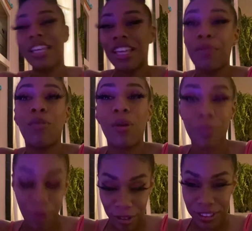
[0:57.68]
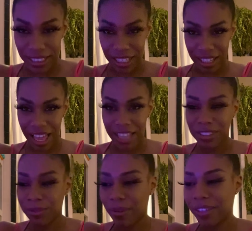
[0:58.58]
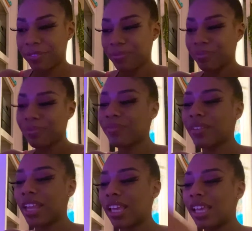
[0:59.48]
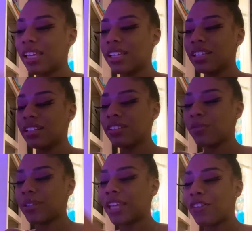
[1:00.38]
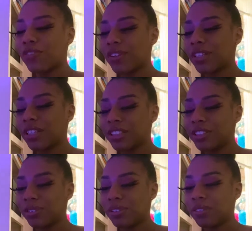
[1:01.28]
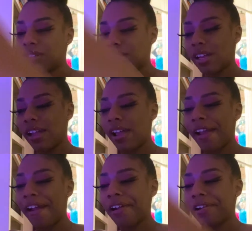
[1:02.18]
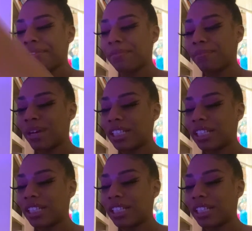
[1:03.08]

get a more personalized one. Without further ado, my